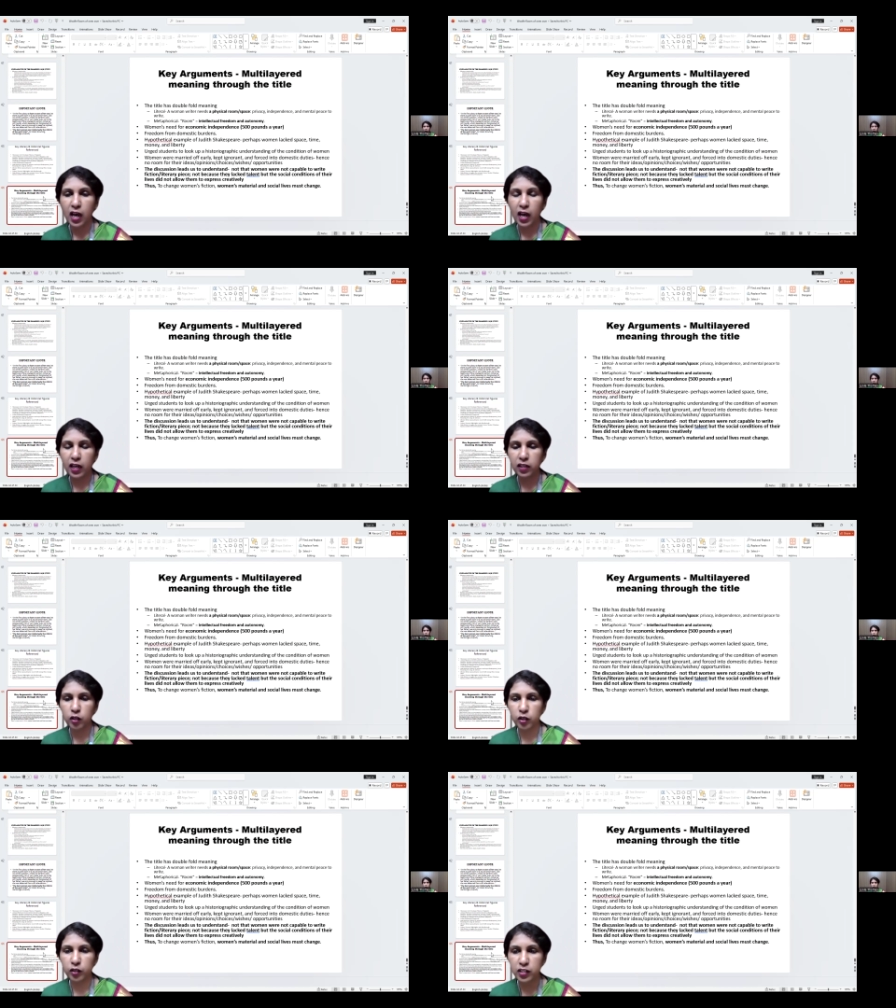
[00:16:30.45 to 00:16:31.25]

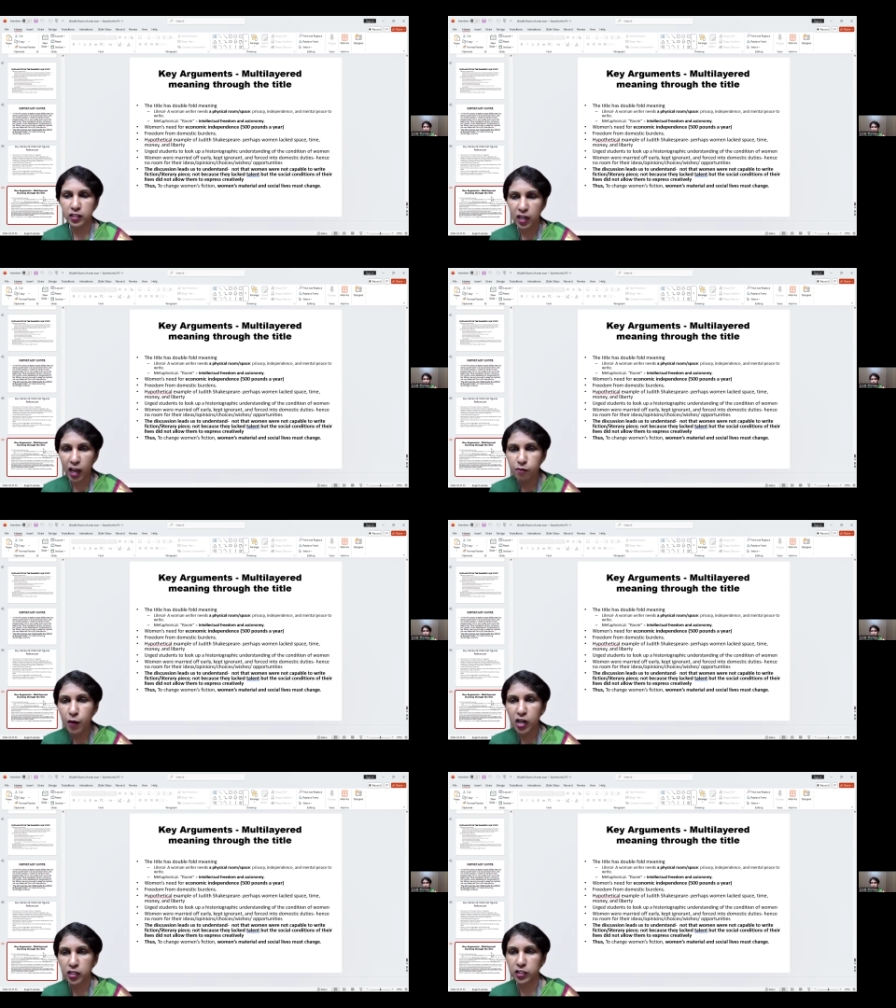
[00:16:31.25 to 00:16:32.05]
and this
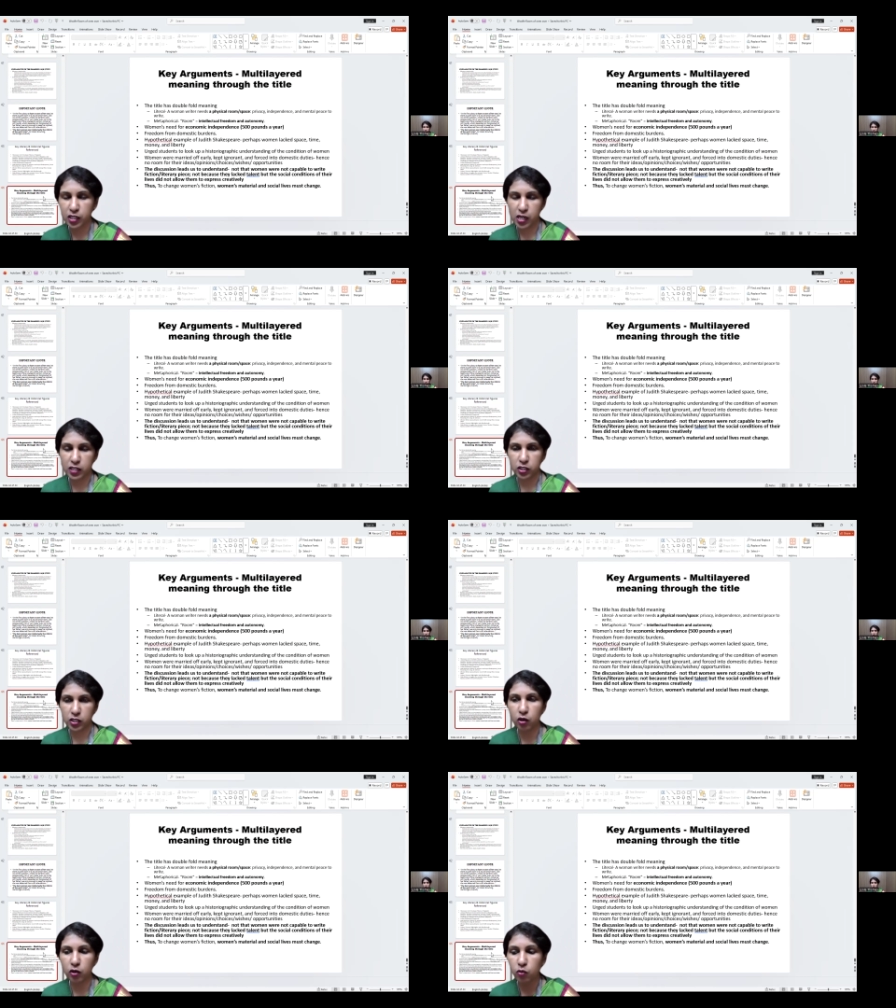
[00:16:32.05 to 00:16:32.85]
landmark
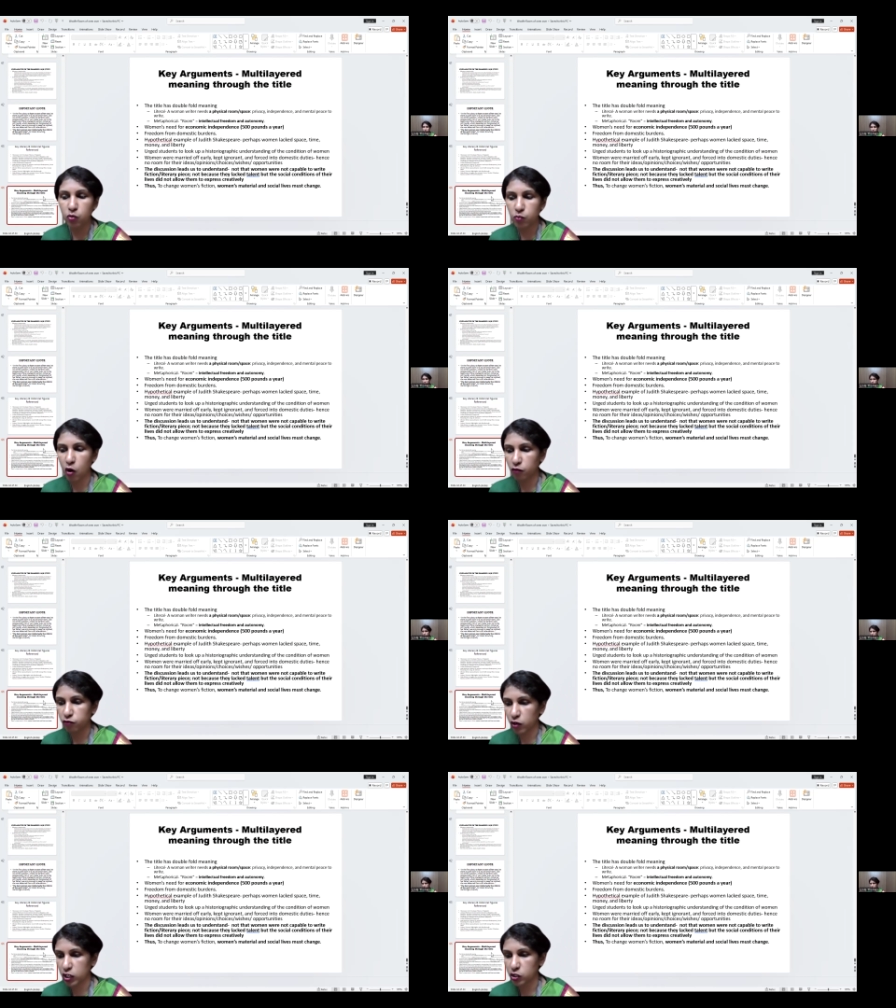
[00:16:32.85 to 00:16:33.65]
text, A Room
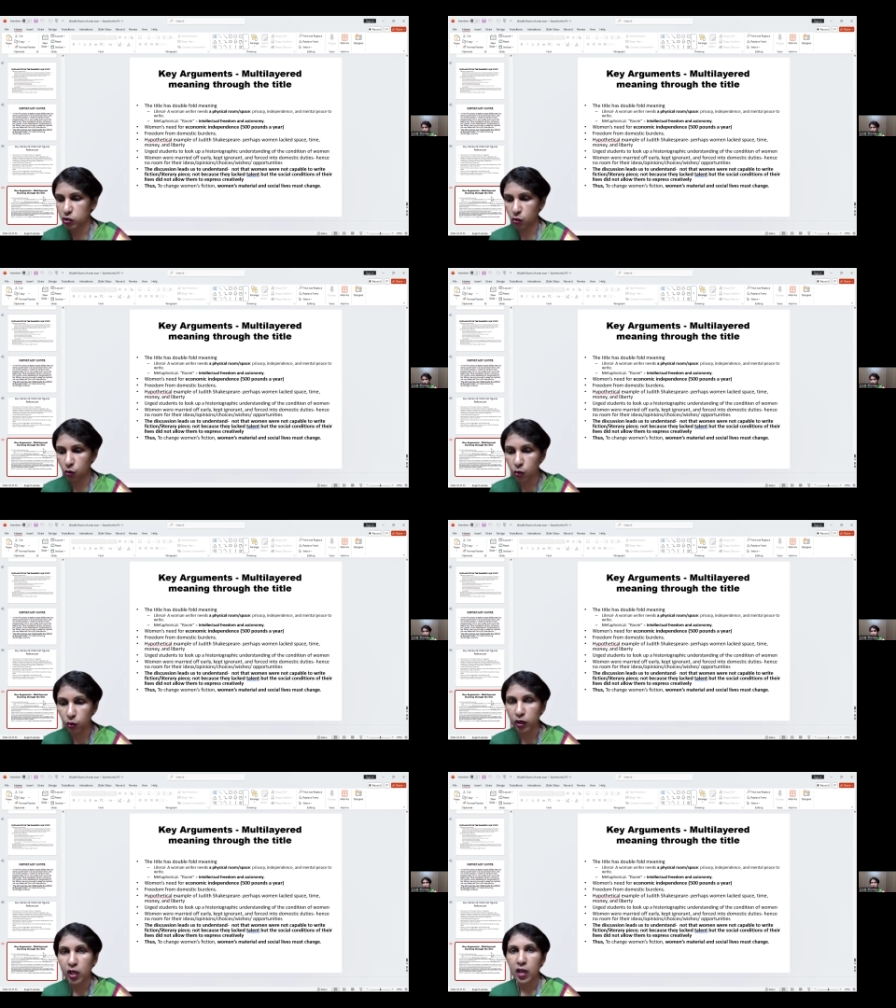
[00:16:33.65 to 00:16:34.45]
of One's
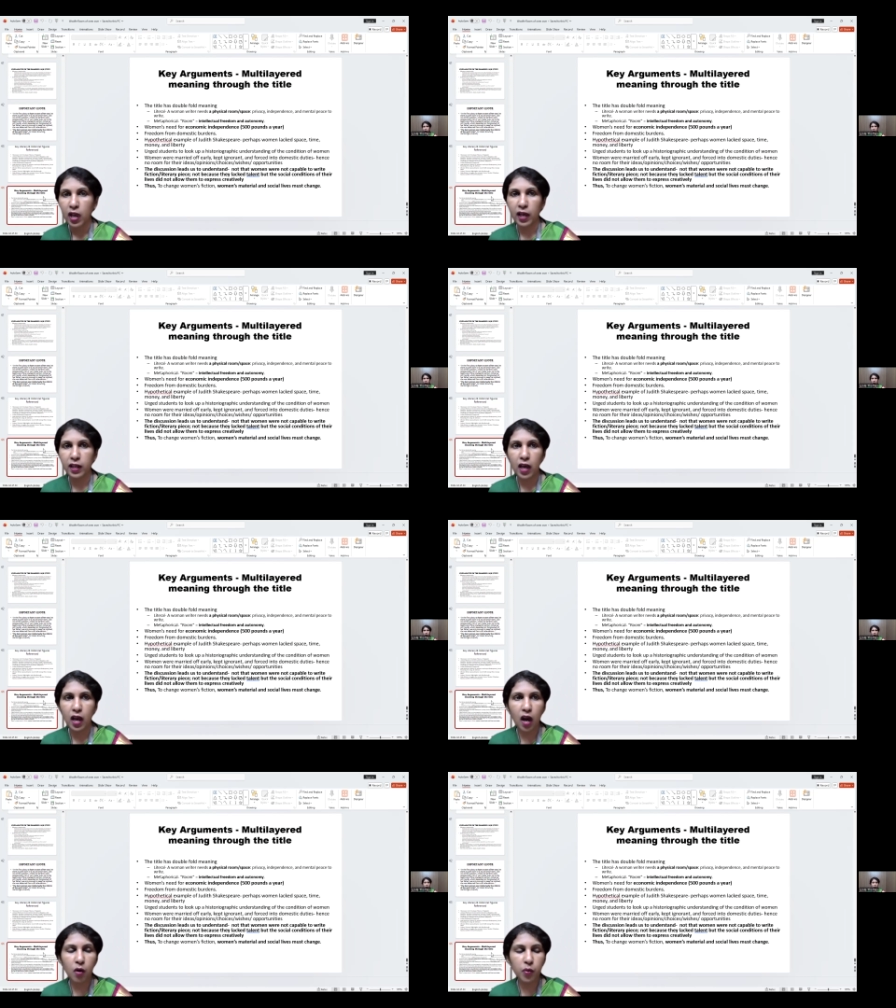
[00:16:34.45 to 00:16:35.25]
Own, and
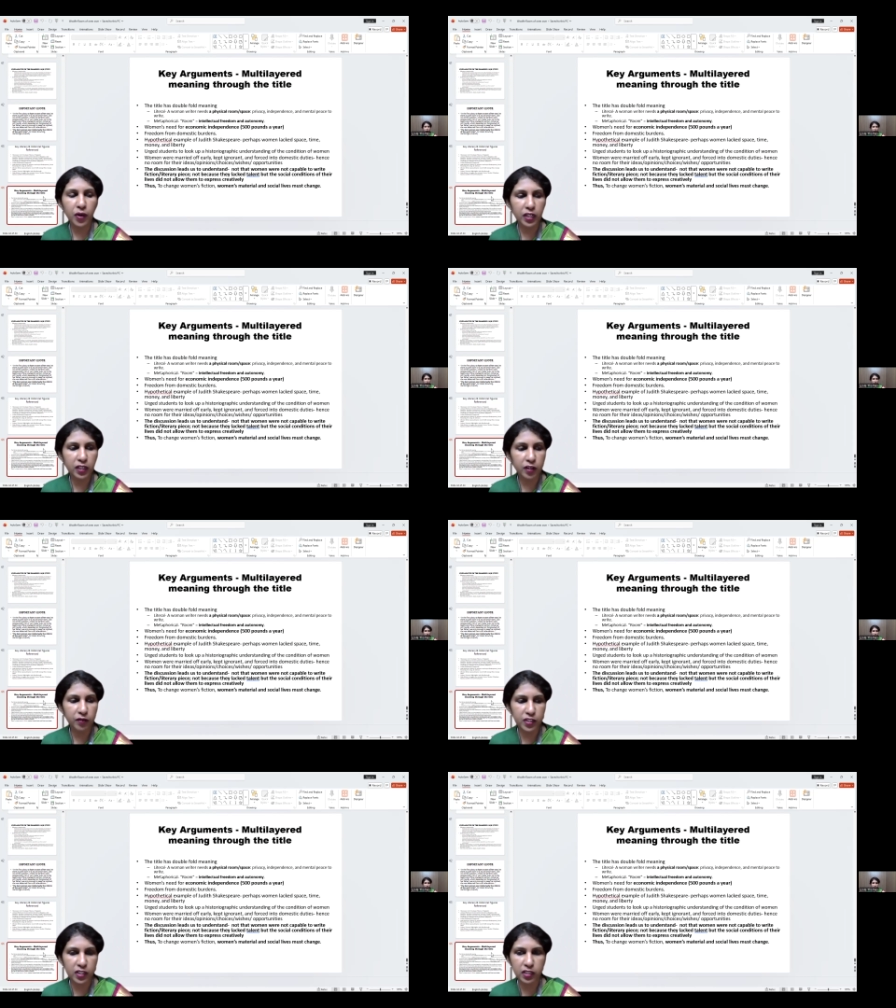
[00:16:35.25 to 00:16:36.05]
how it
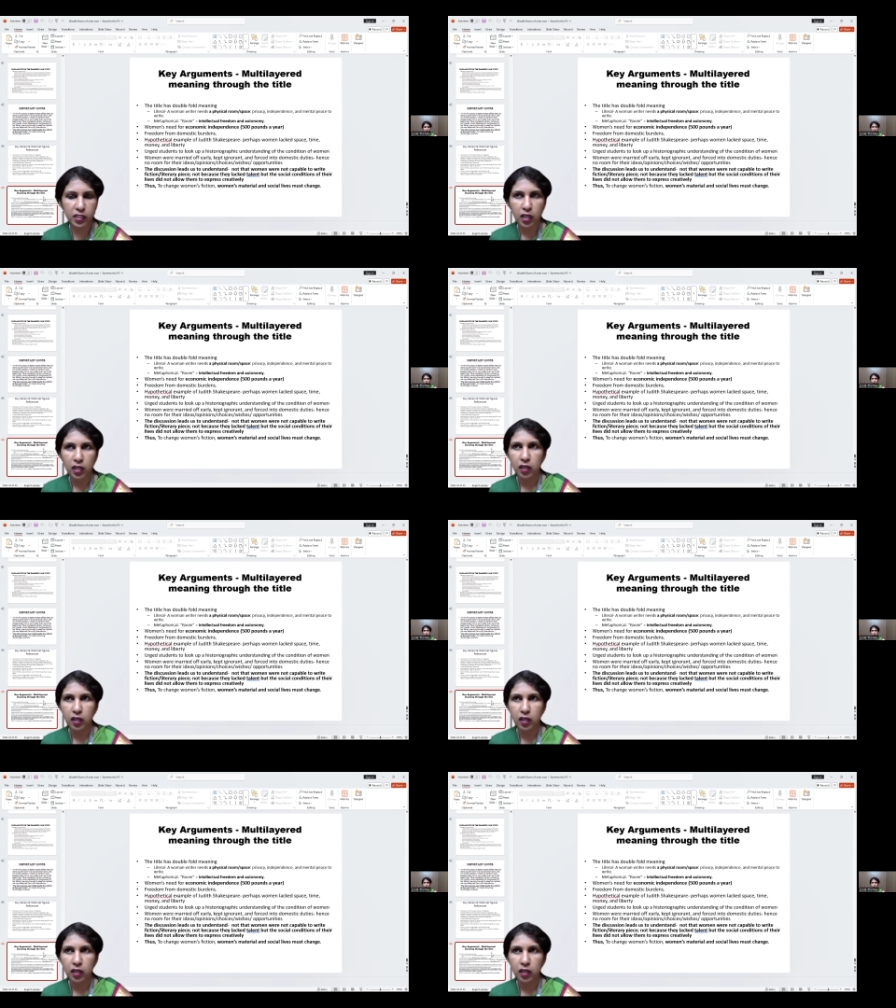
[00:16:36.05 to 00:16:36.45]
gives us